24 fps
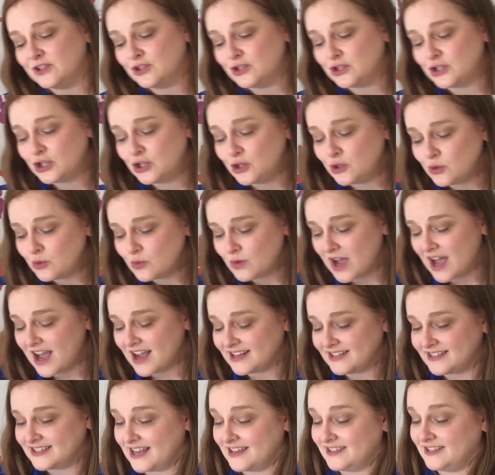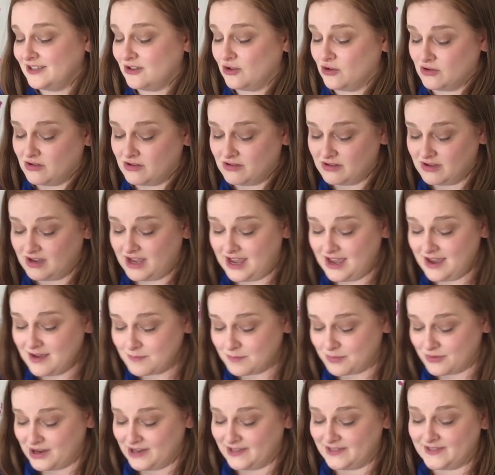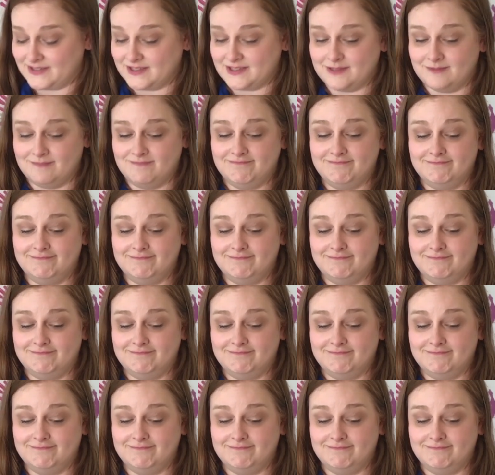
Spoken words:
two identical handprints